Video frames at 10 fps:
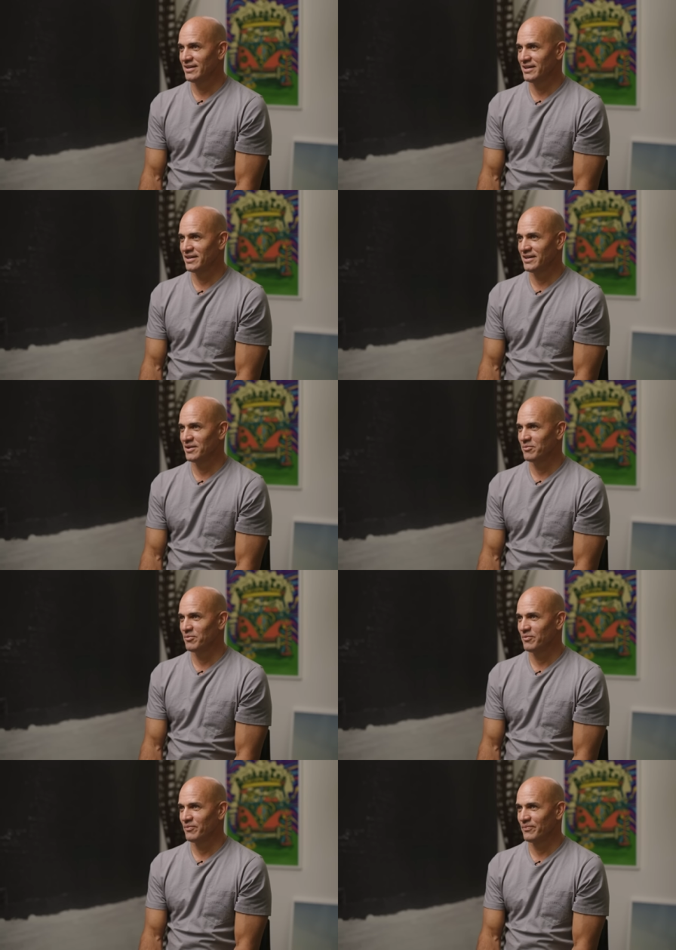And
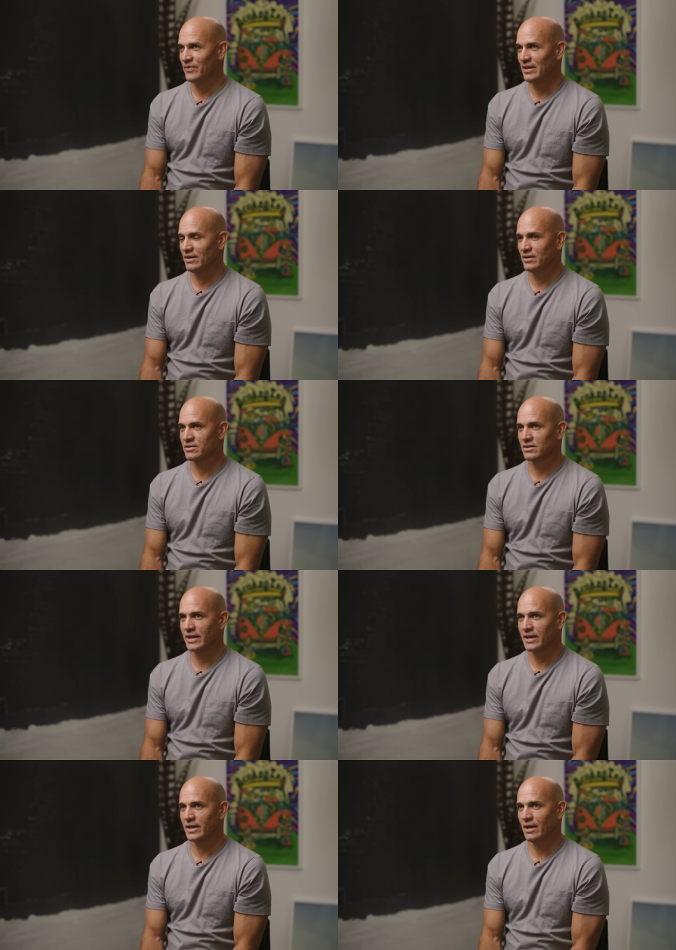um, you know, it's
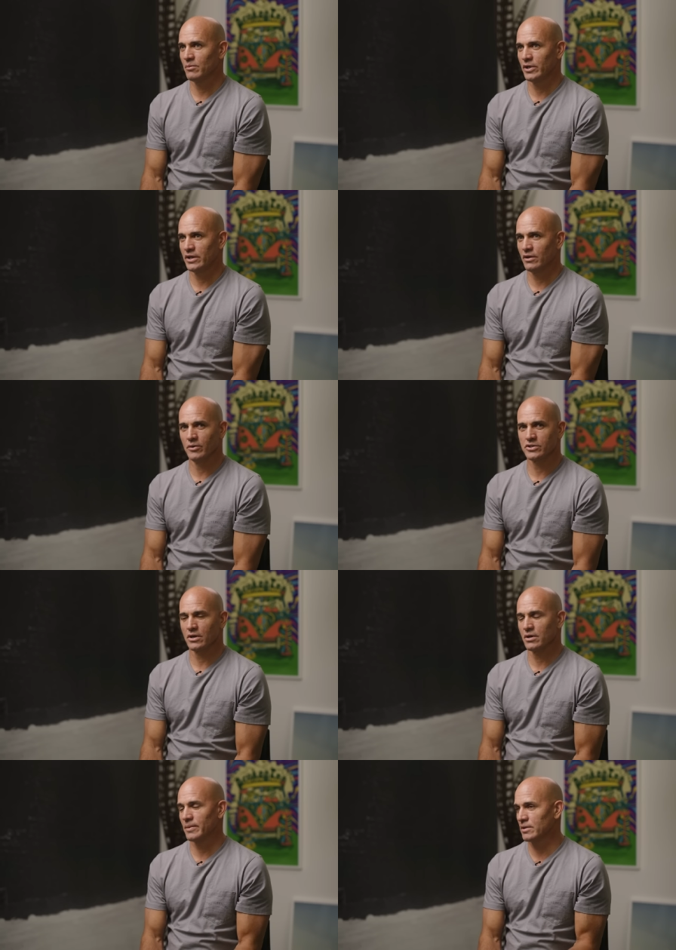like gambling. You always
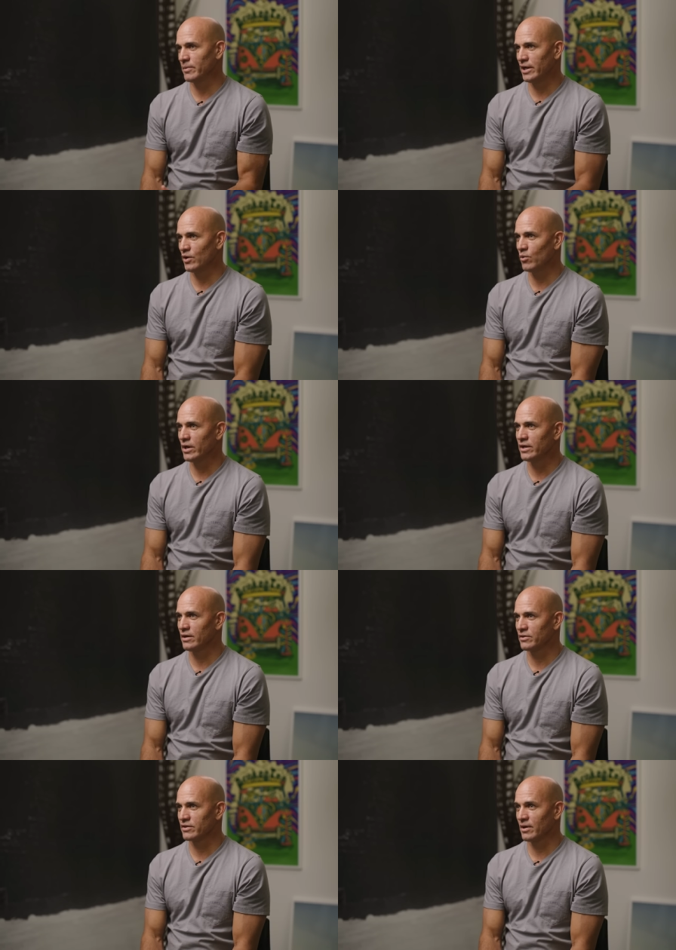talk about the money you won. You
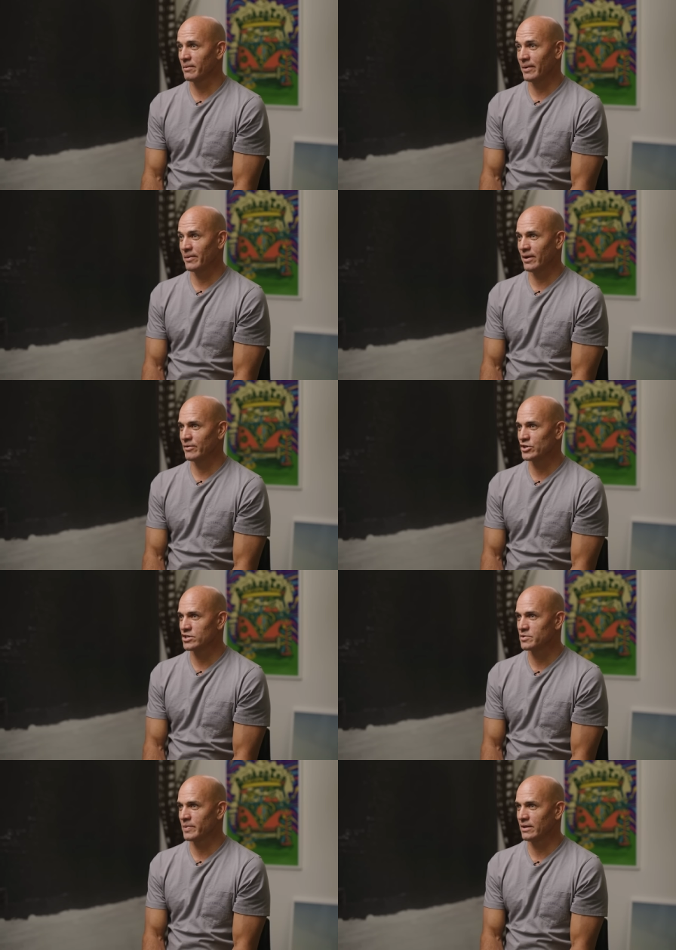don't tell how, how much
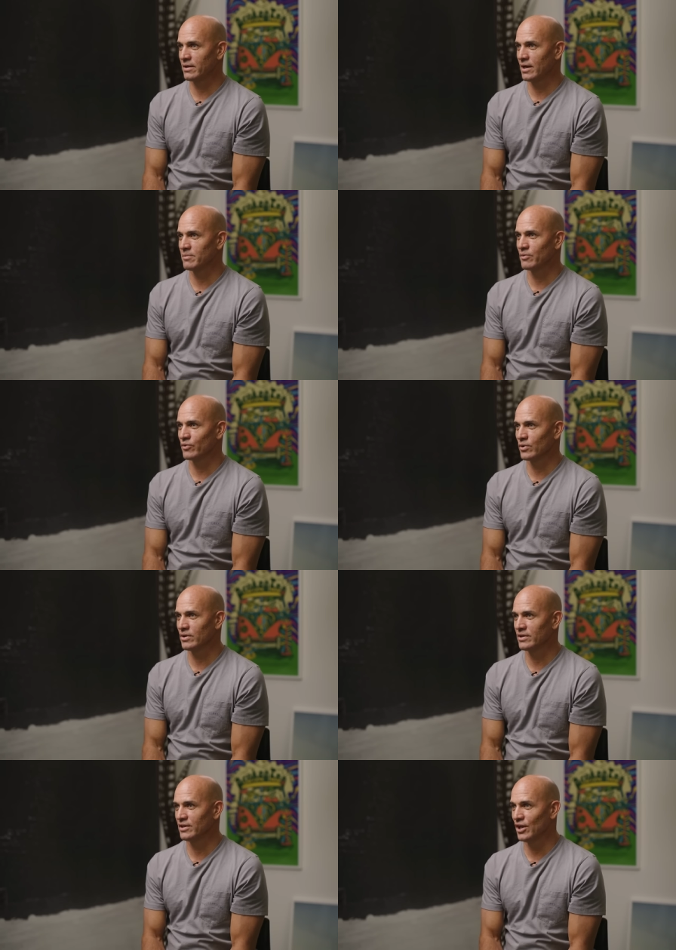you spent the night
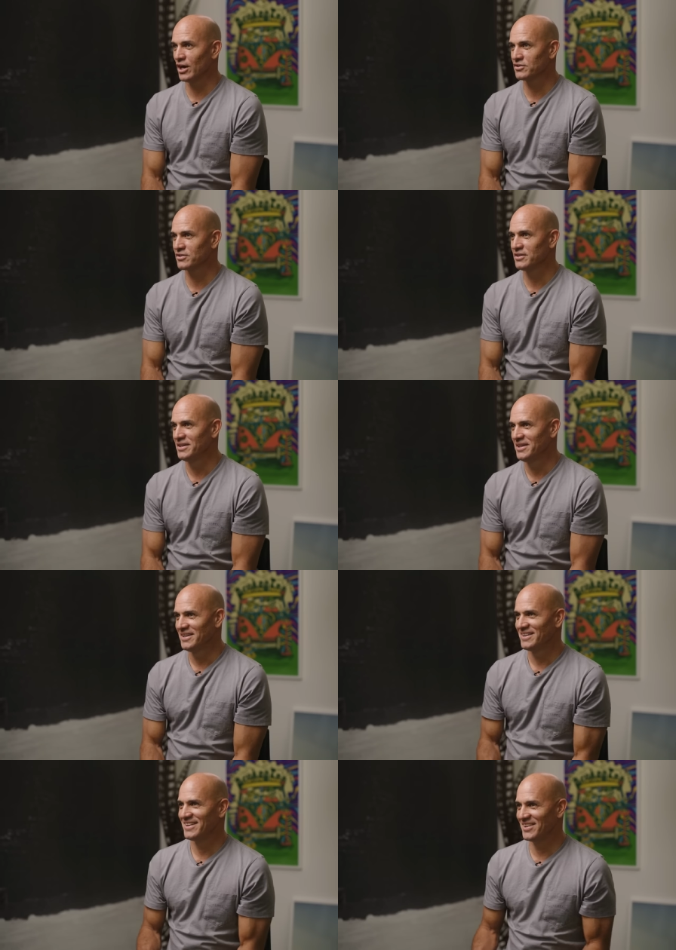before and you lost.
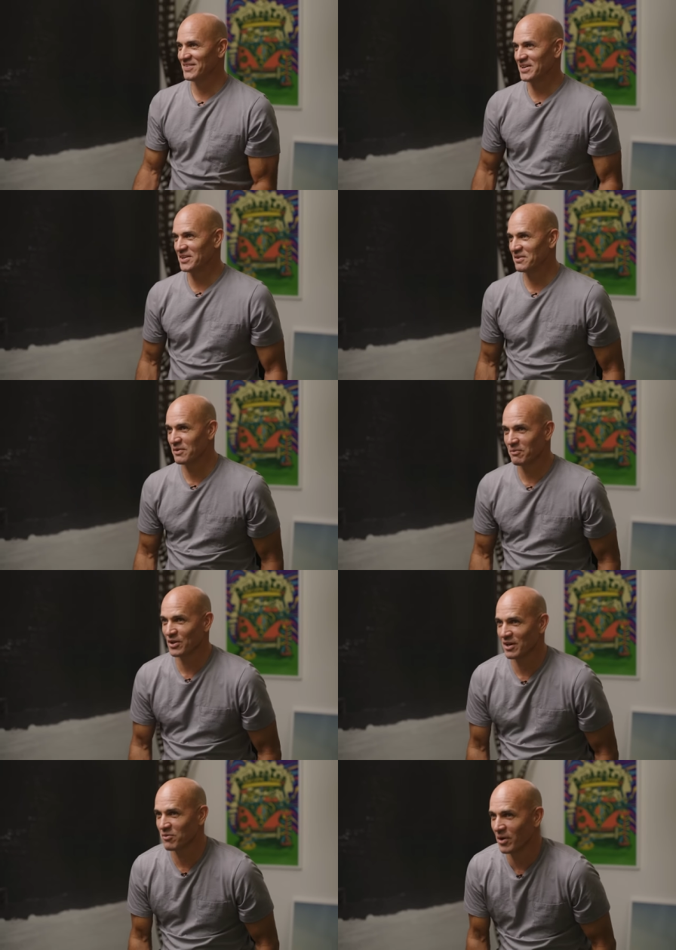You know, but if you
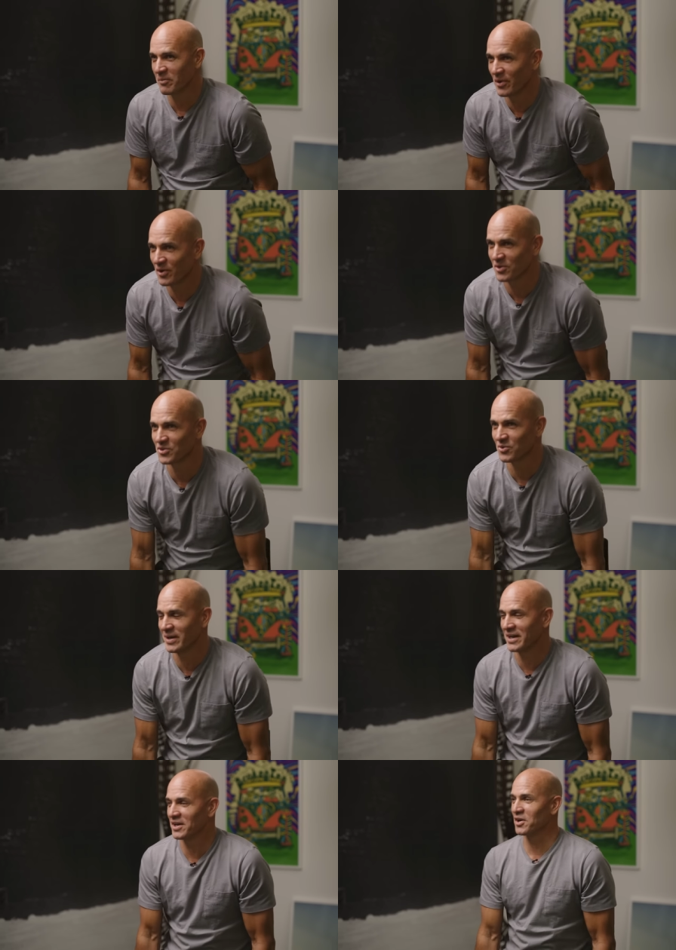pull off one miracle
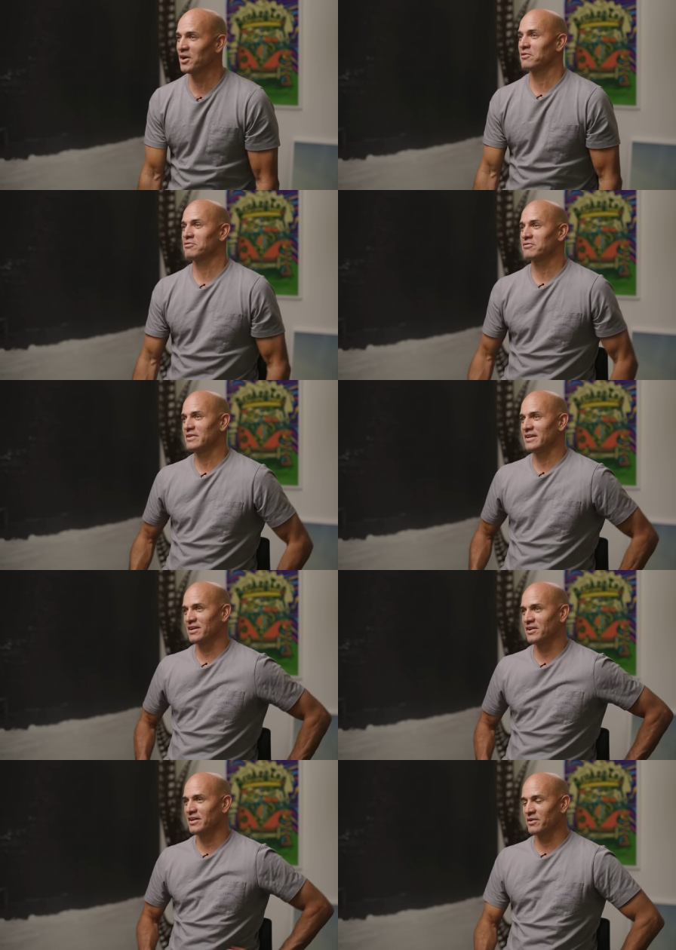swing in a golf in
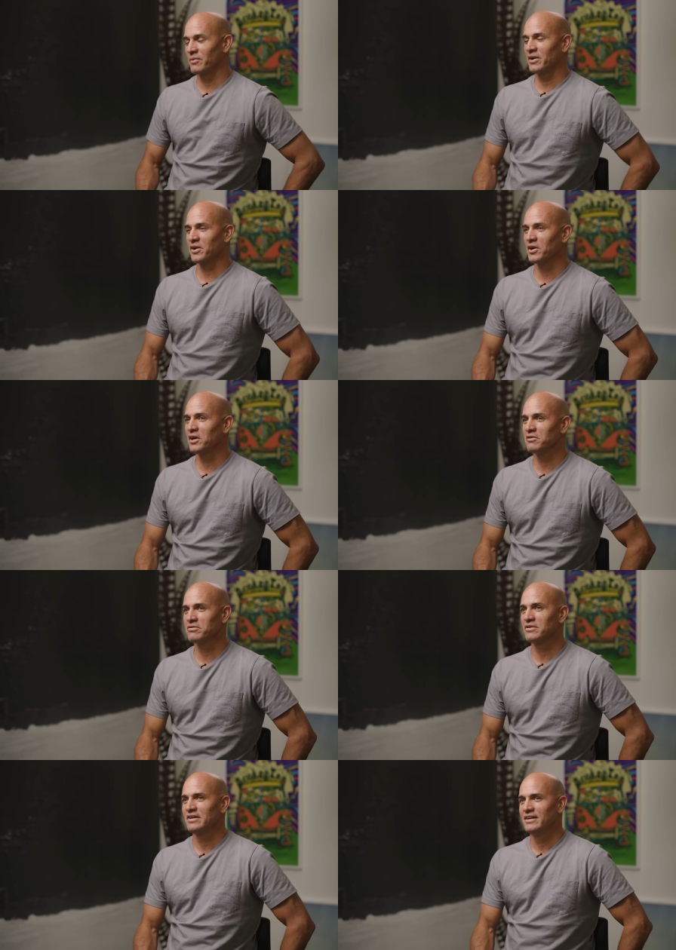a in a round of
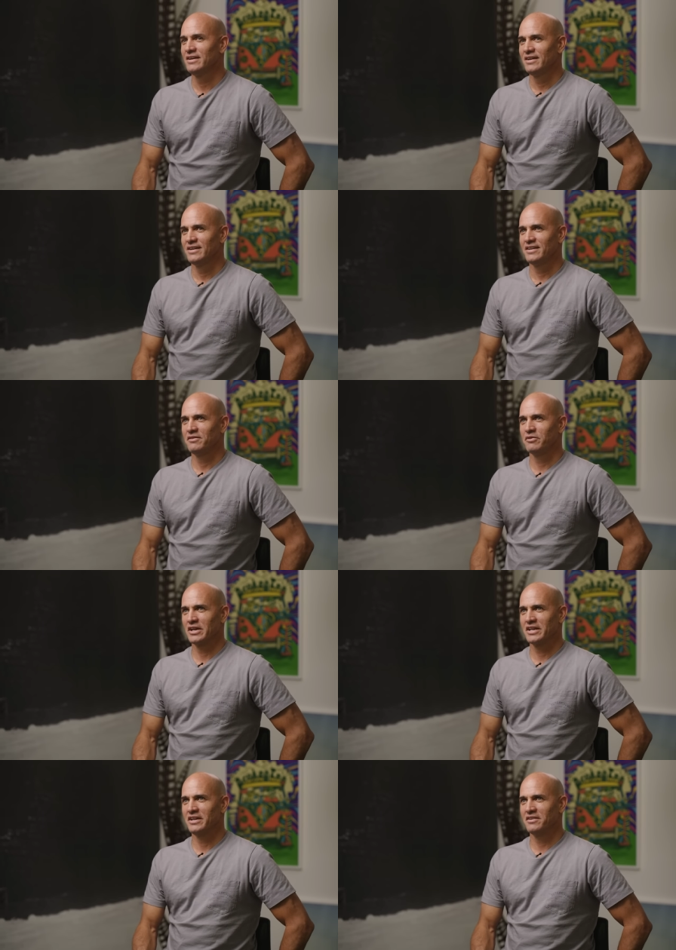golf, you feel
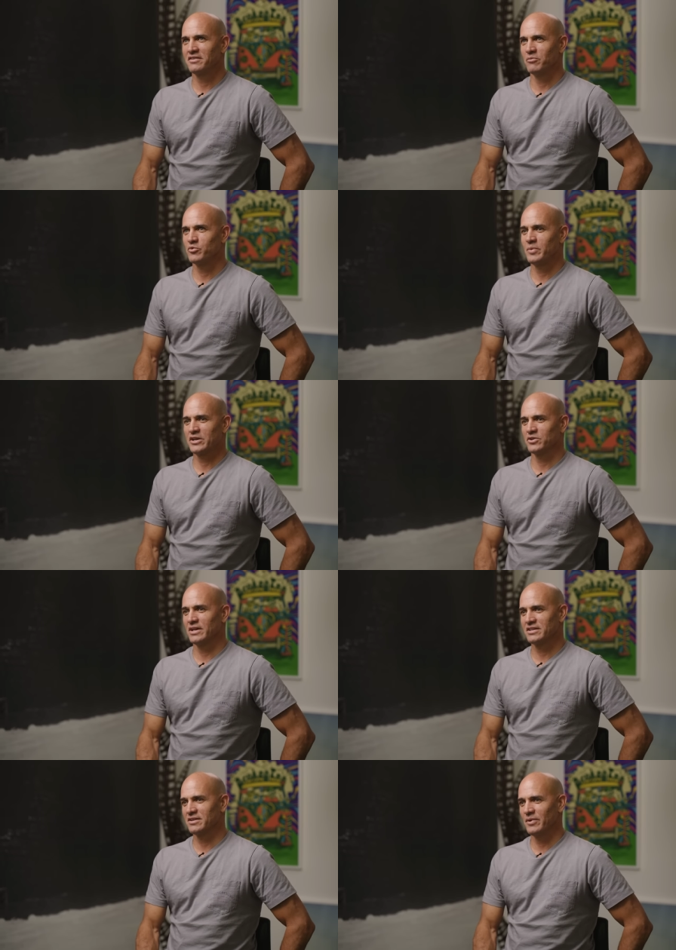like you did something special,
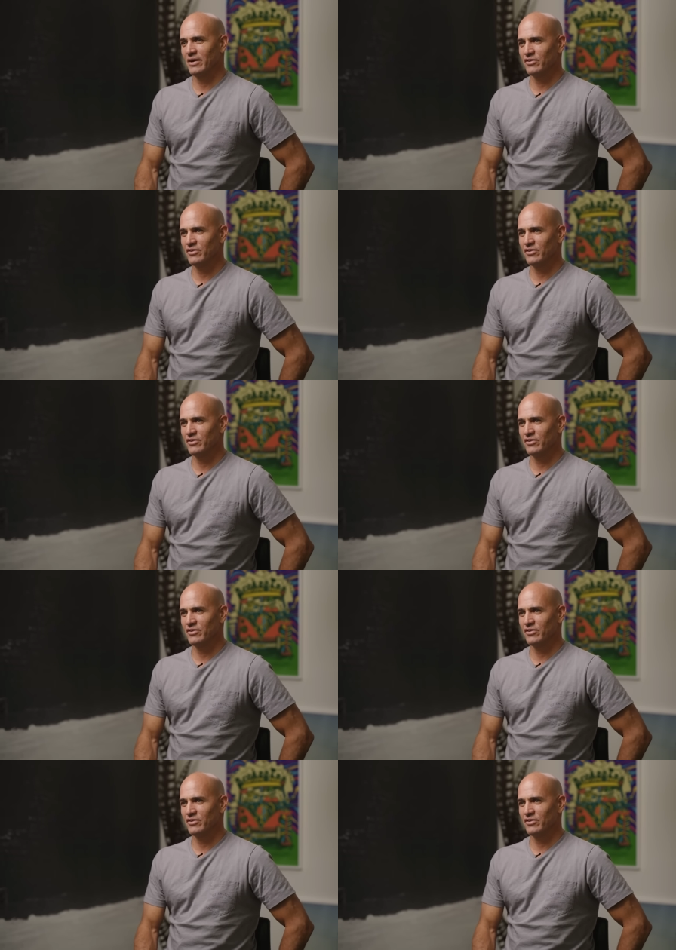like something you